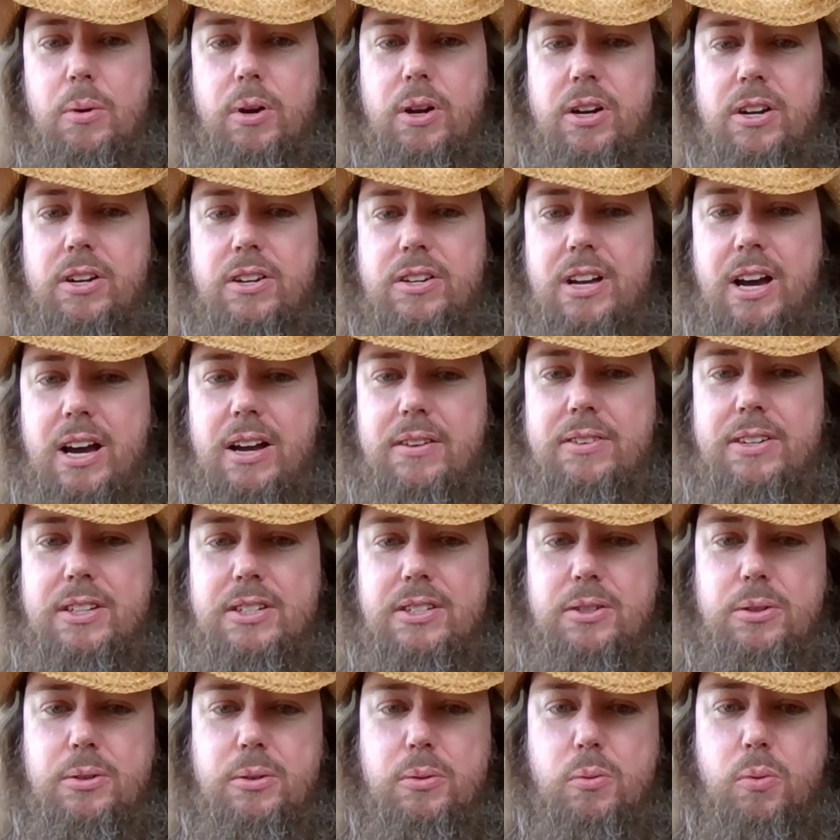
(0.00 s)
we're going to dive
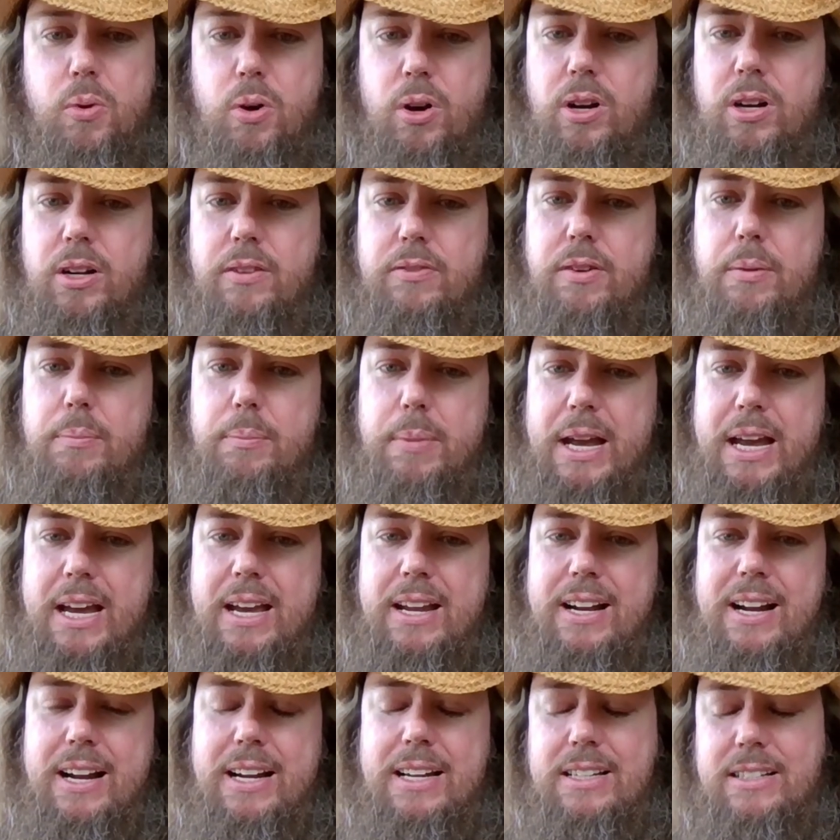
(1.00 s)
into the work of a
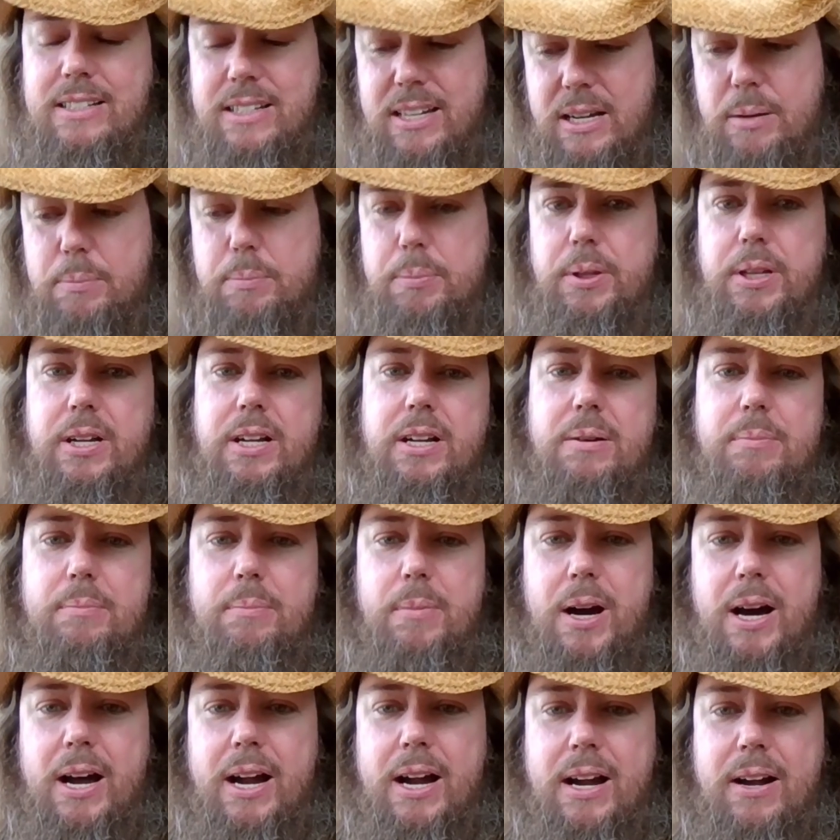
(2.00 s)
man I deeply
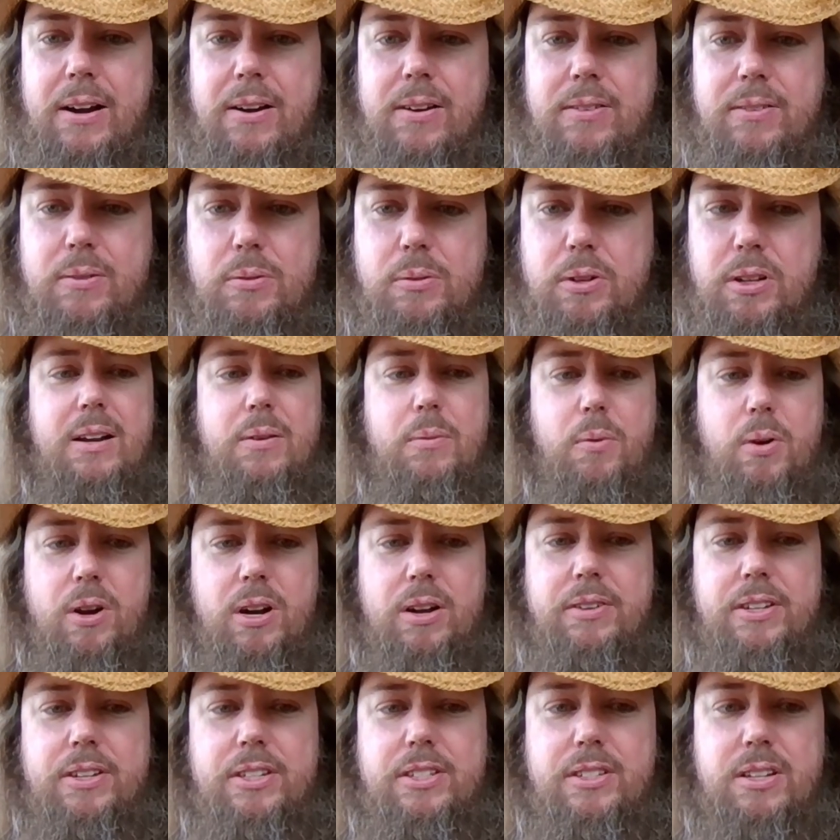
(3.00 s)
admire and
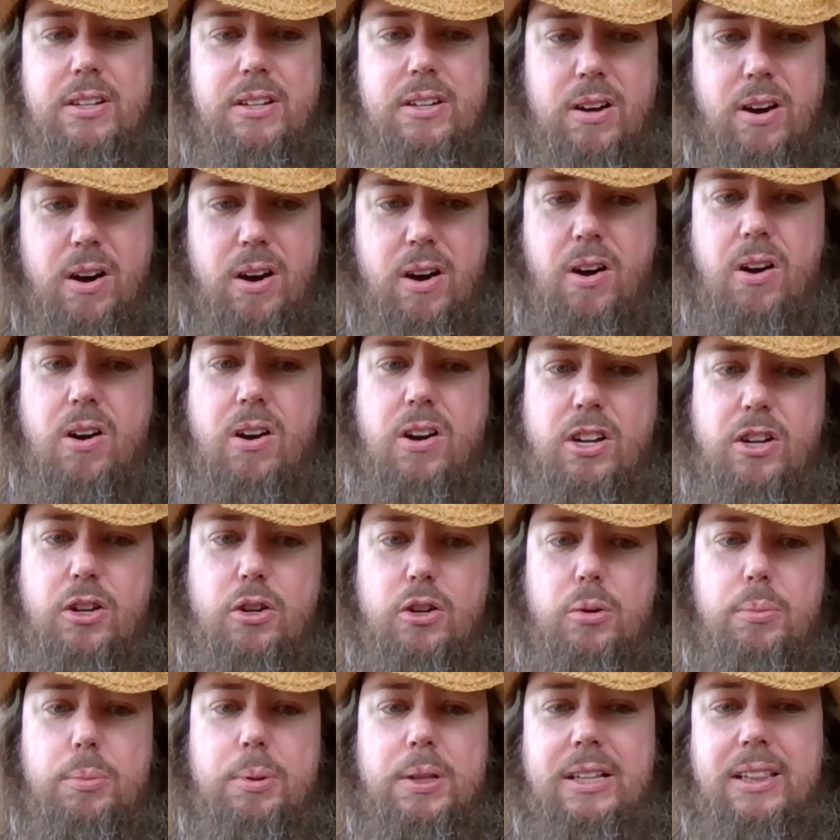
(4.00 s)
one of his
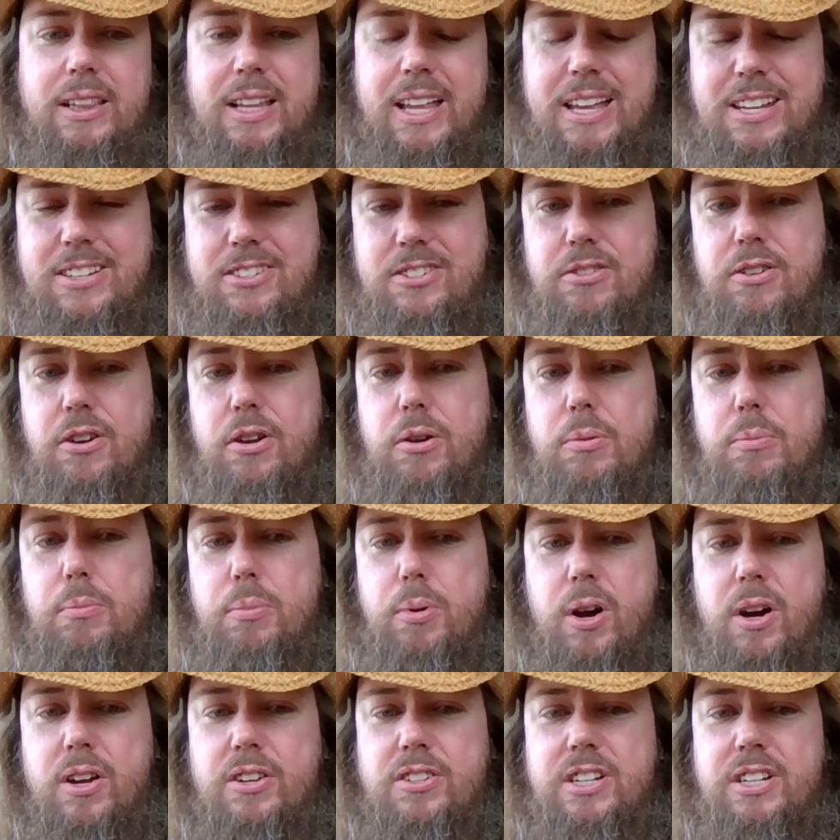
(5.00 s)
arguably lesser
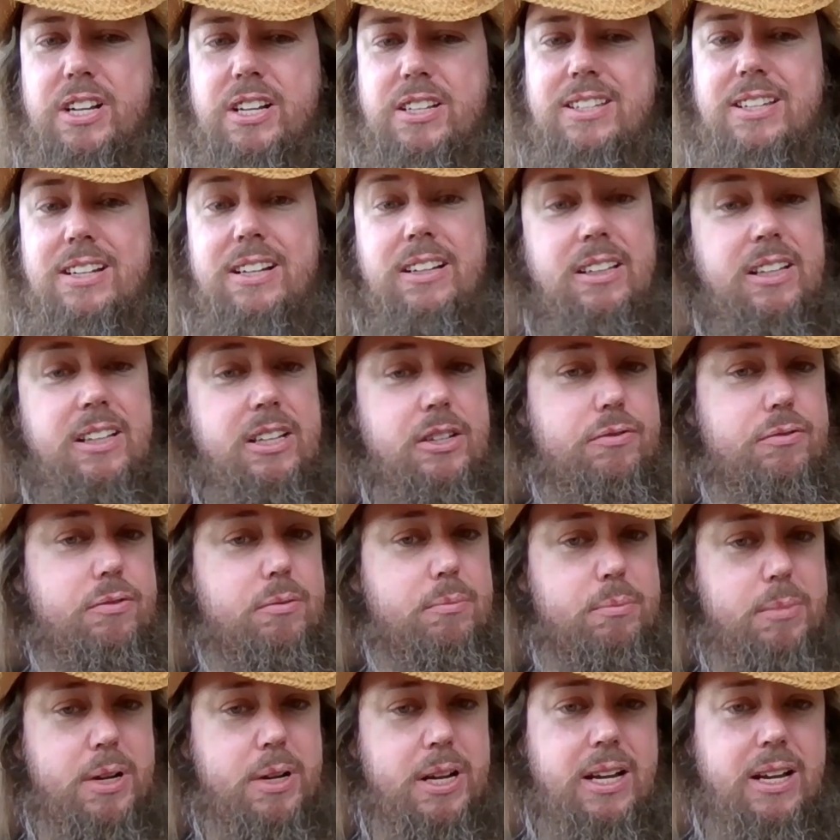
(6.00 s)
known projects that, at least
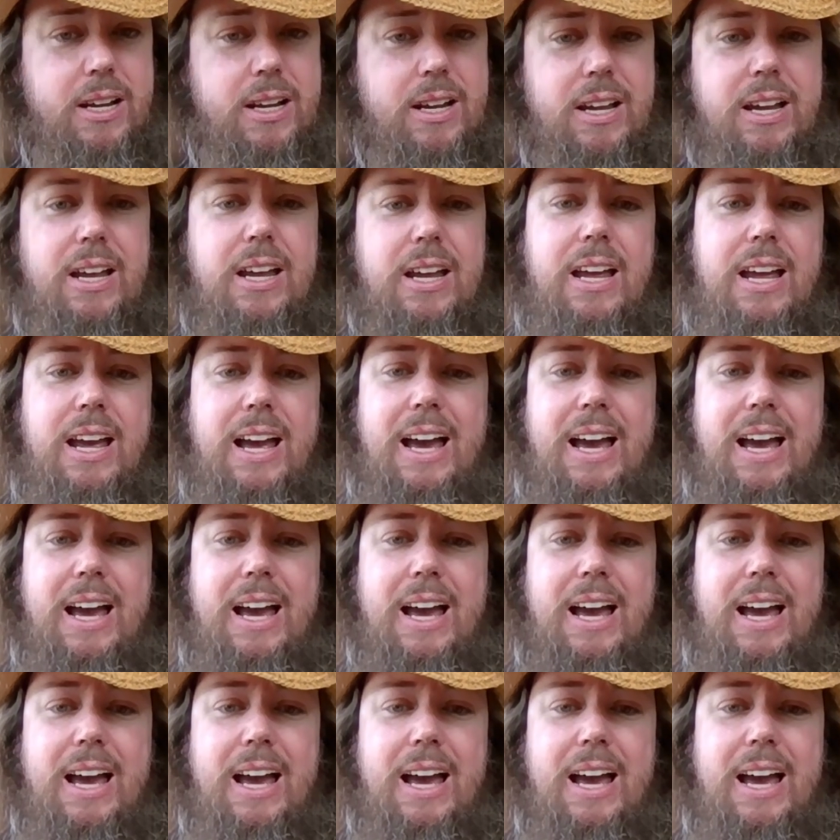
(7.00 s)
for me,